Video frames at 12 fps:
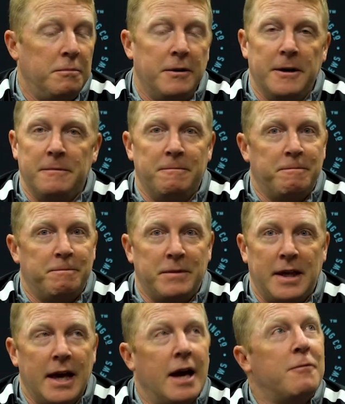But,
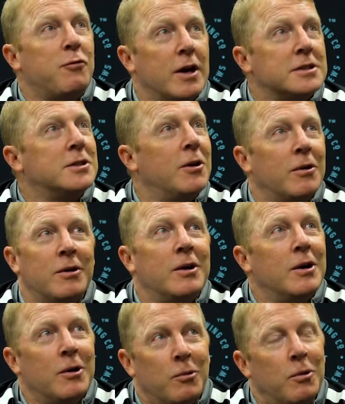yeah, Fresno
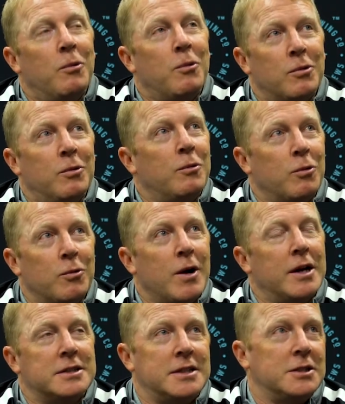will
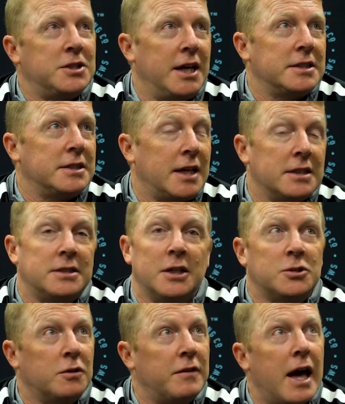relish that chance against
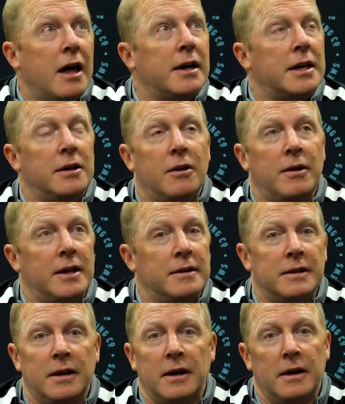Central Valley,
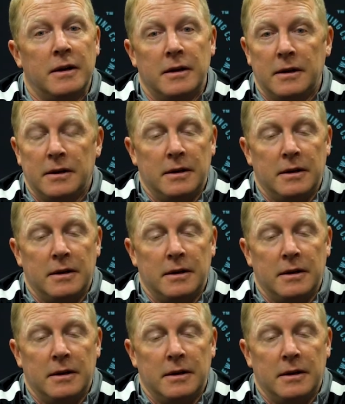it